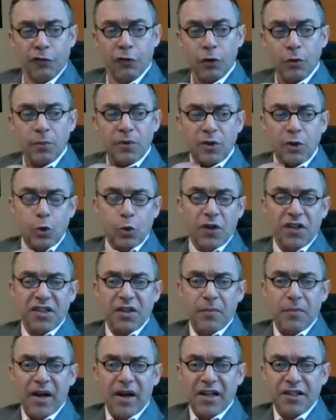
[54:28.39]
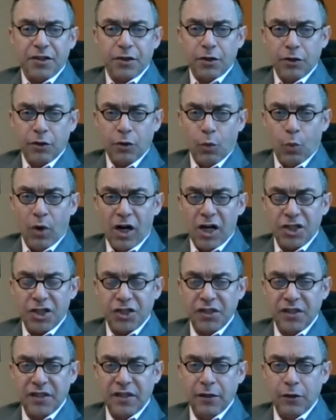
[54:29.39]
former U.S. ambassador to
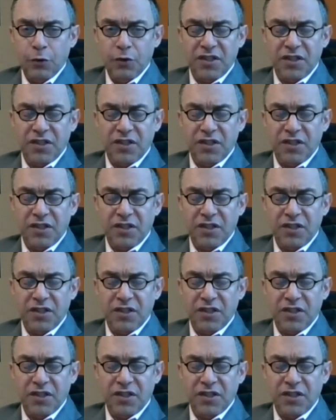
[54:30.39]
Washington,